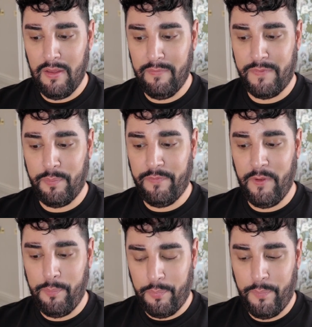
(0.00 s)

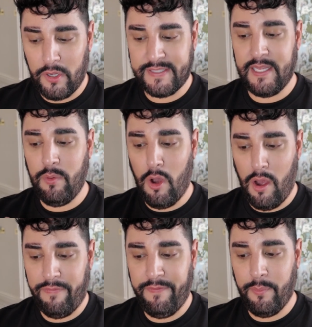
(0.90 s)
The bottom
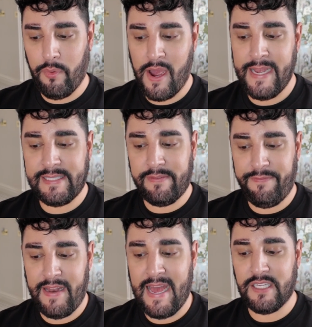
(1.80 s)
of the bride's
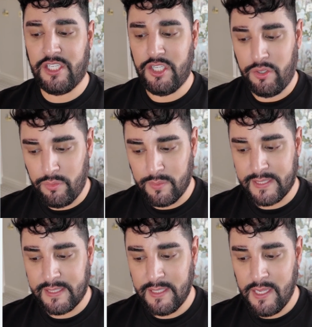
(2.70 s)
flat
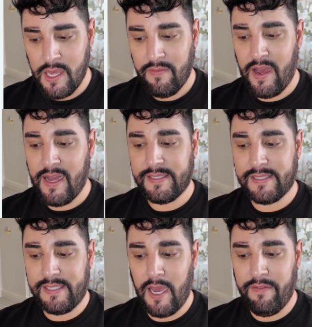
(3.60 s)
shoes that are
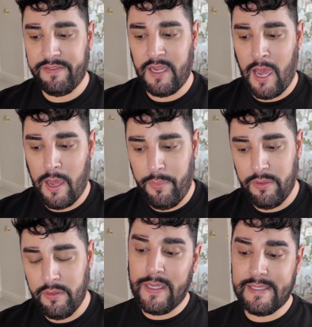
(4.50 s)
scuffed up.
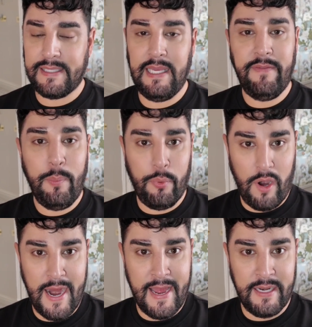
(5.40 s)
You can see the
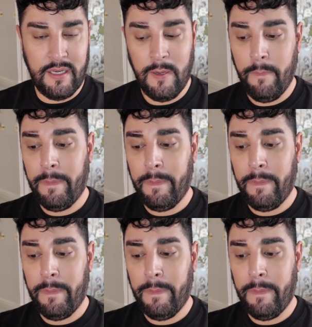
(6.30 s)
brand.